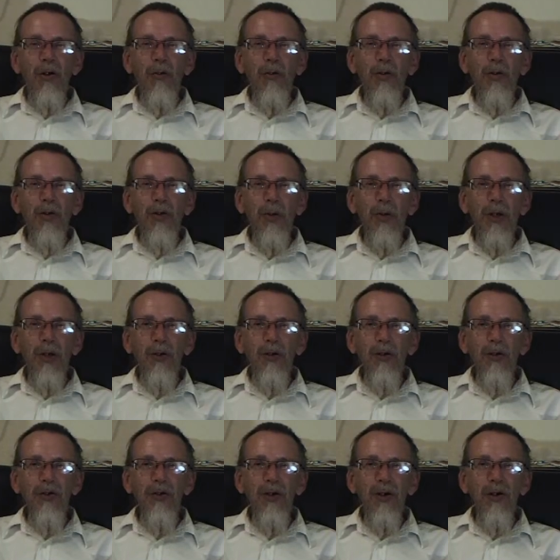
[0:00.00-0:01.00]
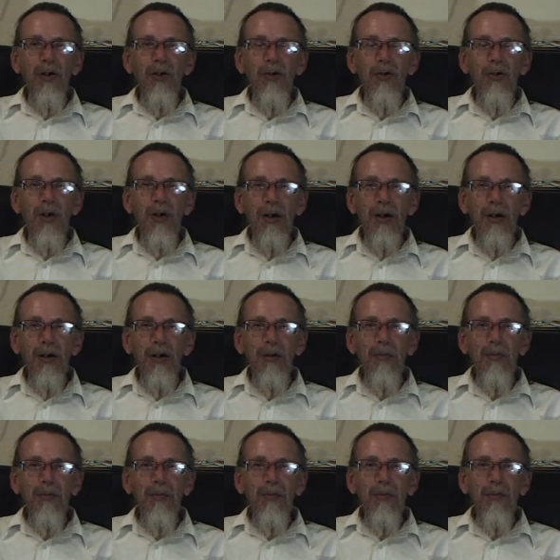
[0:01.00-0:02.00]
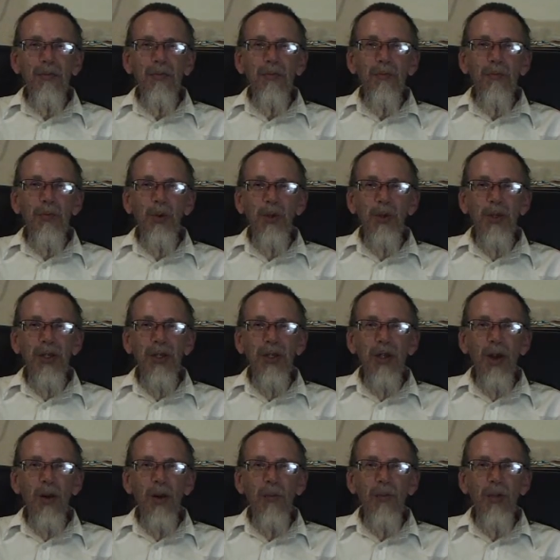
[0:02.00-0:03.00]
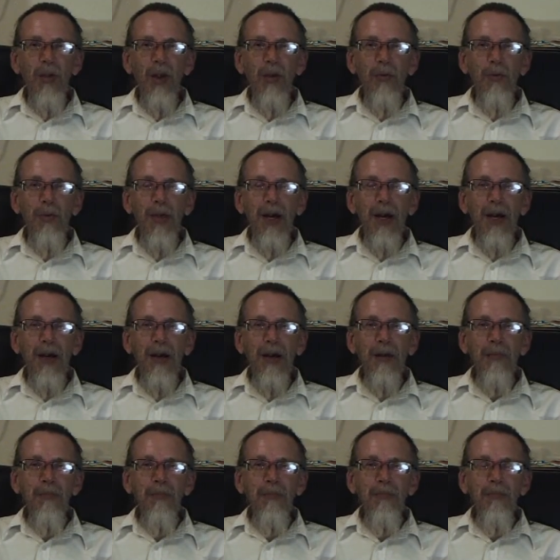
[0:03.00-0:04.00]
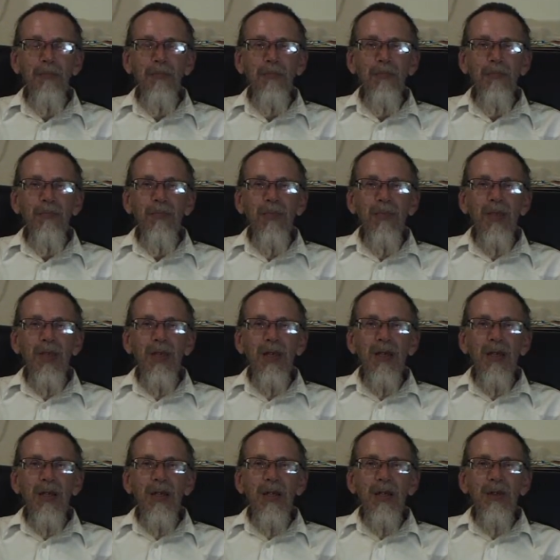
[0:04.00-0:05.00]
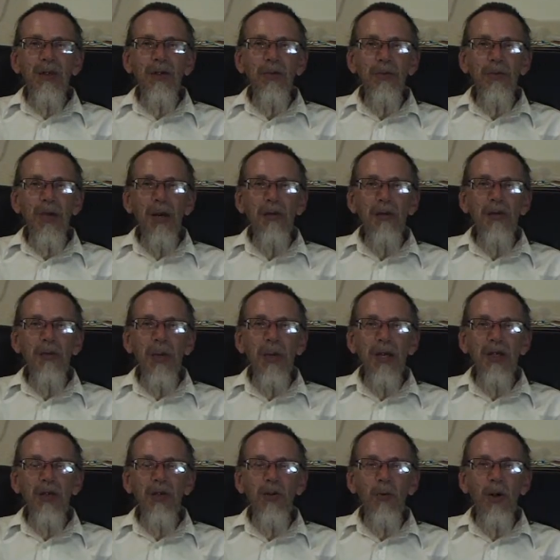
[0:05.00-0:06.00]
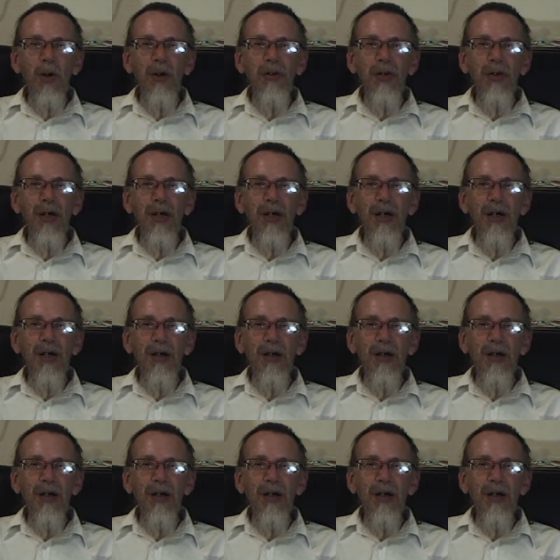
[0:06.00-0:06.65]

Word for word: course we're also pushing the envelope there. Sometimes makes you wonder